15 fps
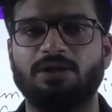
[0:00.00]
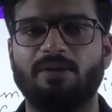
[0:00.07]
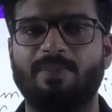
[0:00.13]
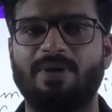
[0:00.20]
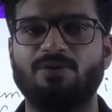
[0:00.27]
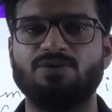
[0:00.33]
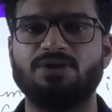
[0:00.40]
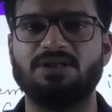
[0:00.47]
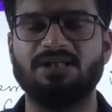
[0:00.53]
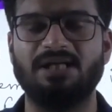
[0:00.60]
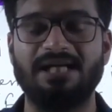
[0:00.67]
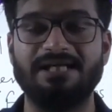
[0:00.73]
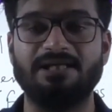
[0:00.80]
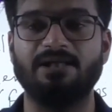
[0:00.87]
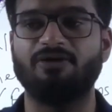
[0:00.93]
The bouncers
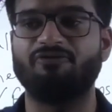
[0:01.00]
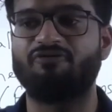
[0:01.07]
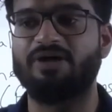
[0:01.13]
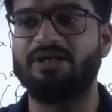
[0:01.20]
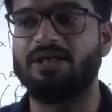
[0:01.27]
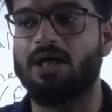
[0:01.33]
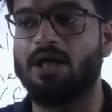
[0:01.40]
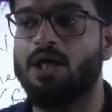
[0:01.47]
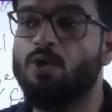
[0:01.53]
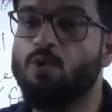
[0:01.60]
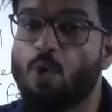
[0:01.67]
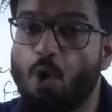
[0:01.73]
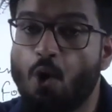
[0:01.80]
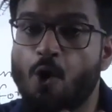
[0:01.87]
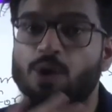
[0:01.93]
are like, if I
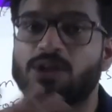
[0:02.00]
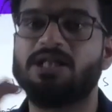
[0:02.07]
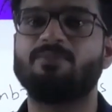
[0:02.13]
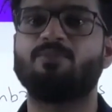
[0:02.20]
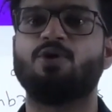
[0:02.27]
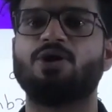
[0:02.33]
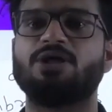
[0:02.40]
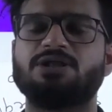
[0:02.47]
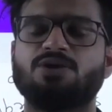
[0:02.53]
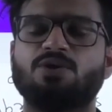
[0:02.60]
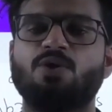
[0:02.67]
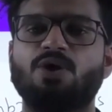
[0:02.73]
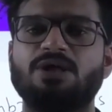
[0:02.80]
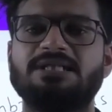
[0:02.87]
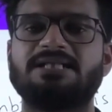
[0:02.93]
allow all the boys
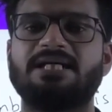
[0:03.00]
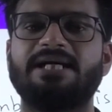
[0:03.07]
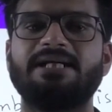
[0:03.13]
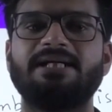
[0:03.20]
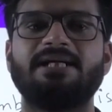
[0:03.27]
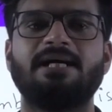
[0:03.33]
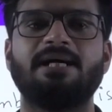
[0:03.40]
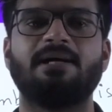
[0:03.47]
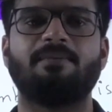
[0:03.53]
to go inside,